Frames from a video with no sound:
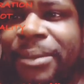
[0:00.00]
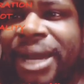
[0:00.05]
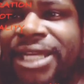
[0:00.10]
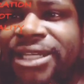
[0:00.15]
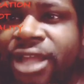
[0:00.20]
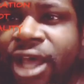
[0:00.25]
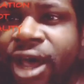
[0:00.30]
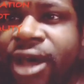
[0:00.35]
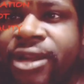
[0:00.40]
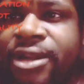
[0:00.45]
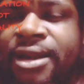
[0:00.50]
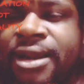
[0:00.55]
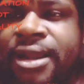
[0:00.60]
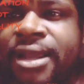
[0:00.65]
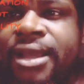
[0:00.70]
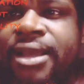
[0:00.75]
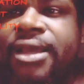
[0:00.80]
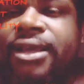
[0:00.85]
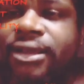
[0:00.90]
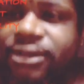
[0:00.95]
for my daughter.
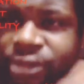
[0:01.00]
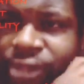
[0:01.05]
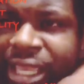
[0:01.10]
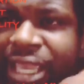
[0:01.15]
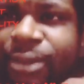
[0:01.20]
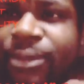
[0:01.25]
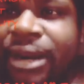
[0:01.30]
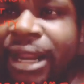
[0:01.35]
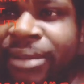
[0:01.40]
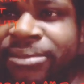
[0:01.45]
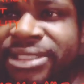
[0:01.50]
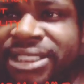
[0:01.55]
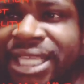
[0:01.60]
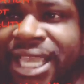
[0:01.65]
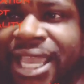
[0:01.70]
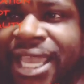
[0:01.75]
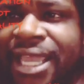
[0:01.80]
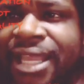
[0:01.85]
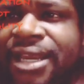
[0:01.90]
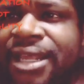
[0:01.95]
You get what I'm
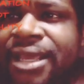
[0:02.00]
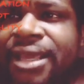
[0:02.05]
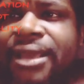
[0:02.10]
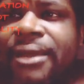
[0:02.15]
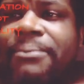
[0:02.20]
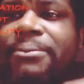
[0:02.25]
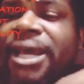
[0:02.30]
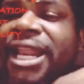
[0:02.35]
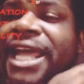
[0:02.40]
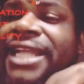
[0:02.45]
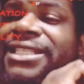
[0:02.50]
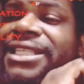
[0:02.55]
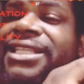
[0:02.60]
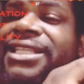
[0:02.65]
saying? But